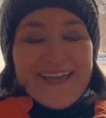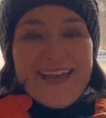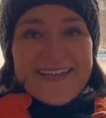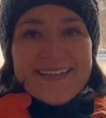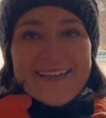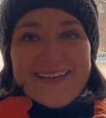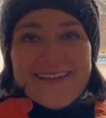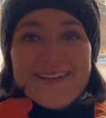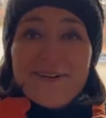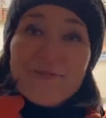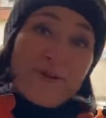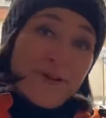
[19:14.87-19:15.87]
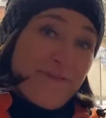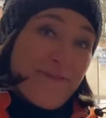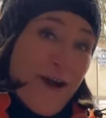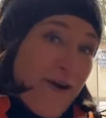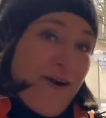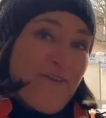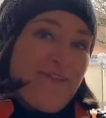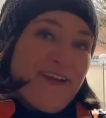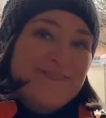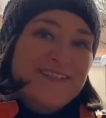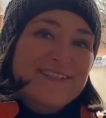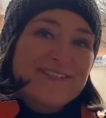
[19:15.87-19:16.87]
And one of our
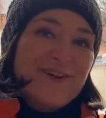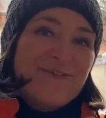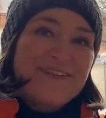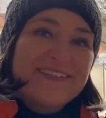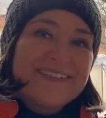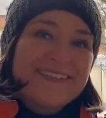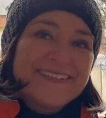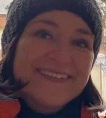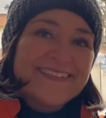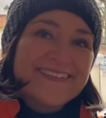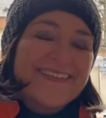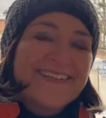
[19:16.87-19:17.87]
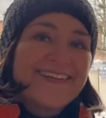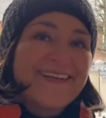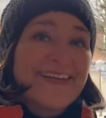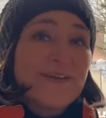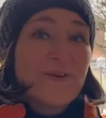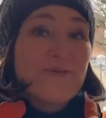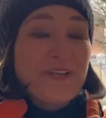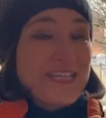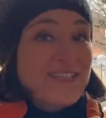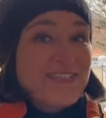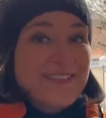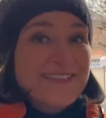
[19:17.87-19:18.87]
favorite stories is a
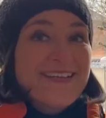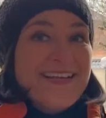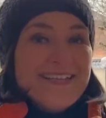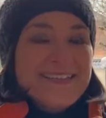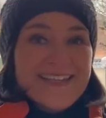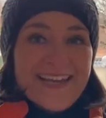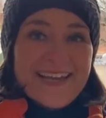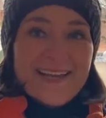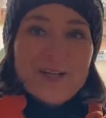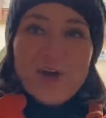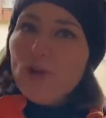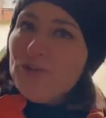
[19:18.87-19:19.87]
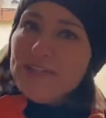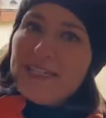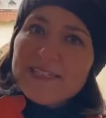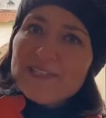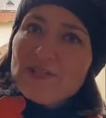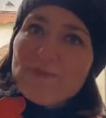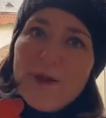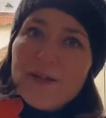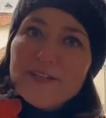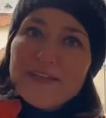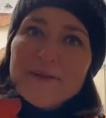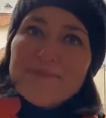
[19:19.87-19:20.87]
Norwegian sailor called Jens
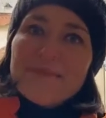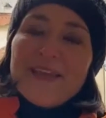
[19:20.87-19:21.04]
Munk.